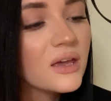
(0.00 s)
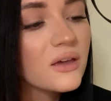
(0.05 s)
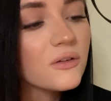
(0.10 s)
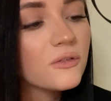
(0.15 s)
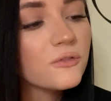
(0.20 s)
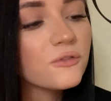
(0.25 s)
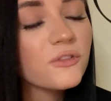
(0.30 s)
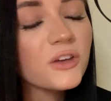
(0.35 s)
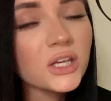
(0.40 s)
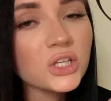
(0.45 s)

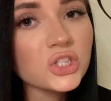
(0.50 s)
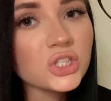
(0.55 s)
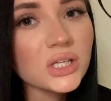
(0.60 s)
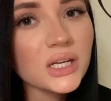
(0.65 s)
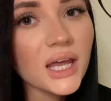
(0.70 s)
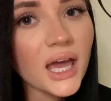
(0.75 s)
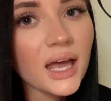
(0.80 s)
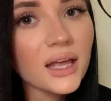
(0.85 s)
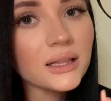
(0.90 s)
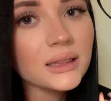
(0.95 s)

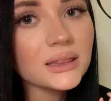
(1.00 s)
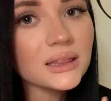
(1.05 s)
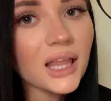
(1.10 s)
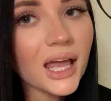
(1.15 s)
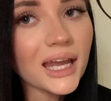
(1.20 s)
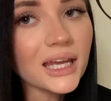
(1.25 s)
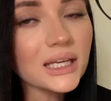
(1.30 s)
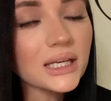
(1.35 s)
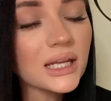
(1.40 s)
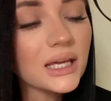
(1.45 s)
fishnet
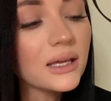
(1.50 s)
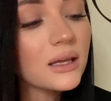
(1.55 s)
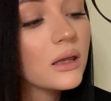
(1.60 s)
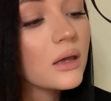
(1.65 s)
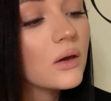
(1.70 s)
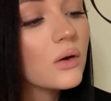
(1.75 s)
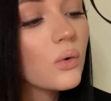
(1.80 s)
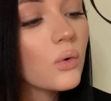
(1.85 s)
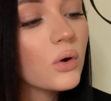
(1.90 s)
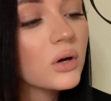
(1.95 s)
lining
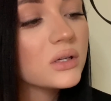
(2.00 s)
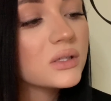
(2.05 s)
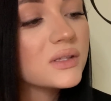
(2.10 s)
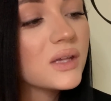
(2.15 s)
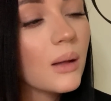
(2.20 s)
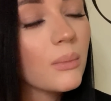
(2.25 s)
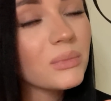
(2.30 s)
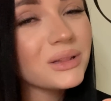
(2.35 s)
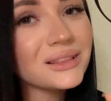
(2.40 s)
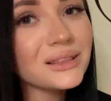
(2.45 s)
or
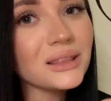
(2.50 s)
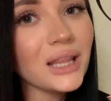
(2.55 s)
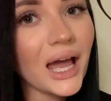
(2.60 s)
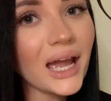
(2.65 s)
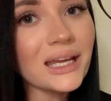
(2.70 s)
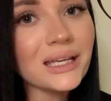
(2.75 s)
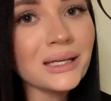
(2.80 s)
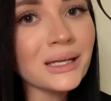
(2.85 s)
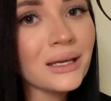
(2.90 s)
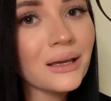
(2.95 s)
some
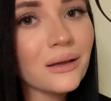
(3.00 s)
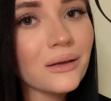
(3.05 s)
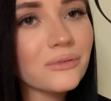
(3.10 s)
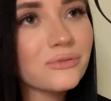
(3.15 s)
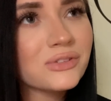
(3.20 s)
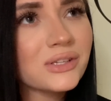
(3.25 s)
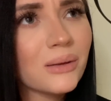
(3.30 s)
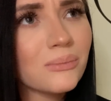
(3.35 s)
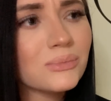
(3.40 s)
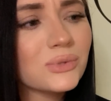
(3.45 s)
lining of
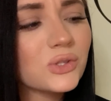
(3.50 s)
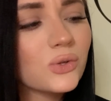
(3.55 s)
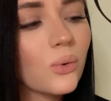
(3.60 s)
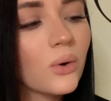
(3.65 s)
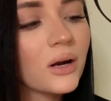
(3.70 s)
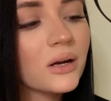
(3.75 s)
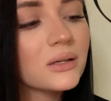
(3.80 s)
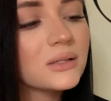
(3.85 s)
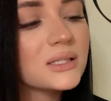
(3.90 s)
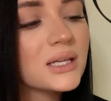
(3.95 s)
some
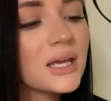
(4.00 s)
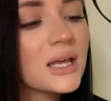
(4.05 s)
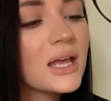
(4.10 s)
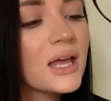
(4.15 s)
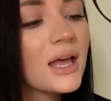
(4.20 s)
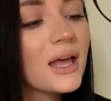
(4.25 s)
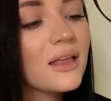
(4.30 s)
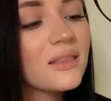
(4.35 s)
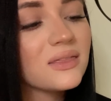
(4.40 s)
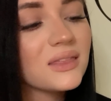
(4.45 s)
sort
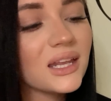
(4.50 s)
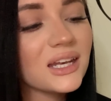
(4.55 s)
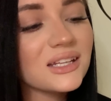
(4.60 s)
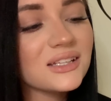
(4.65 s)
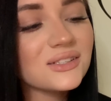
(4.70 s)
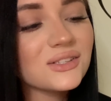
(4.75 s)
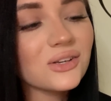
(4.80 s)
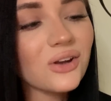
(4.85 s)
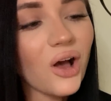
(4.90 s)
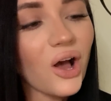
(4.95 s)
that
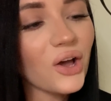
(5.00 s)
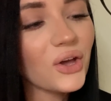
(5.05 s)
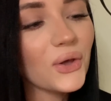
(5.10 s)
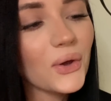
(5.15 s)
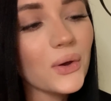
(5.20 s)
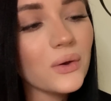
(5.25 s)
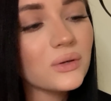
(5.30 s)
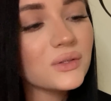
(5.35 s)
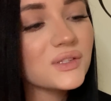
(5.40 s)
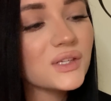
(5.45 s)
is not
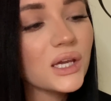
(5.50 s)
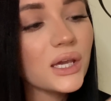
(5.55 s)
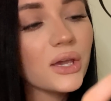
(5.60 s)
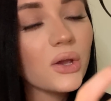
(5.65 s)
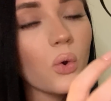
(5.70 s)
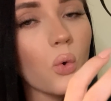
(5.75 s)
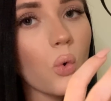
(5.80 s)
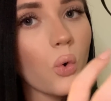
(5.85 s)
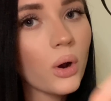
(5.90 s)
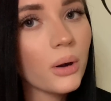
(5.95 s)
cozy
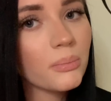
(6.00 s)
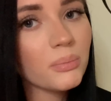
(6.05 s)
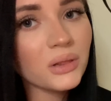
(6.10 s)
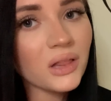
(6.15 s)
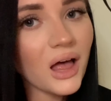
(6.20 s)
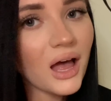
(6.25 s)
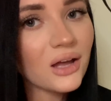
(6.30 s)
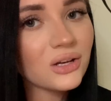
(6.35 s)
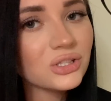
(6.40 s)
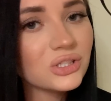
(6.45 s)
or
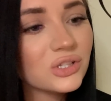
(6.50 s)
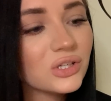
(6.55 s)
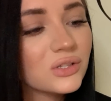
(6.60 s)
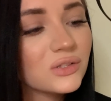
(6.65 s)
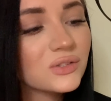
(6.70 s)
plush.